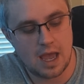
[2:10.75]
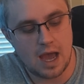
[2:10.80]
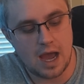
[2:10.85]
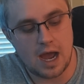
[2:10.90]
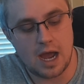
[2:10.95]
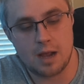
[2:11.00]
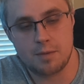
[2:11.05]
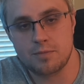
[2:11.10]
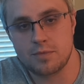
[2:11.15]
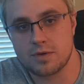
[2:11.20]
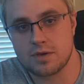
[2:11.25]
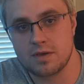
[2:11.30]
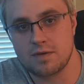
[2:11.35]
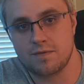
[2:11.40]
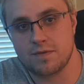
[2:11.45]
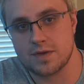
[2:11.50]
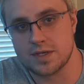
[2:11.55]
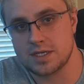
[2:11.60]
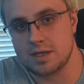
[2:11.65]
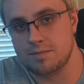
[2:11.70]
I'm looking
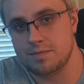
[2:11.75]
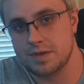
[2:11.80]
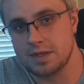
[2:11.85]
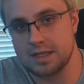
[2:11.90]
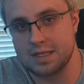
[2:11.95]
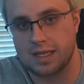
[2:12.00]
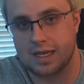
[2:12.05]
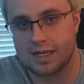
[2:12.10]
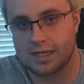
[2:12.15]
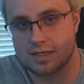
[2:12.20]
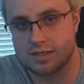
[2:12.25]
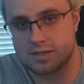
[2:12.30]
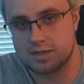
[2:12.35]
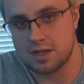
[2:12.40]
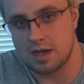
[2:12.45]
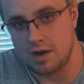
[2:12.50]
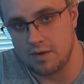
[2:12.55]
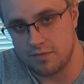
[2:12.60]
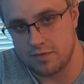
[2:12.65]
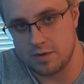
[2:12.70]
for something that is
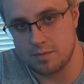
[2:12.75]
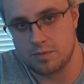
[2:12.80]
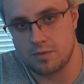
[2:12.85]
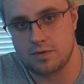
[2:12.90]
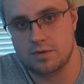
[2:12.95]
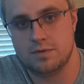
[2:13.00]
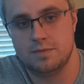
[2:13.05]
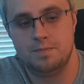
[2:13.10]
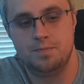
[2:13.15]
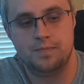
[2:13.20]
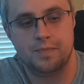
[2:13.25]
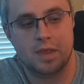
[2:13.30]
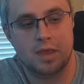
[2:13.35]
comfortable,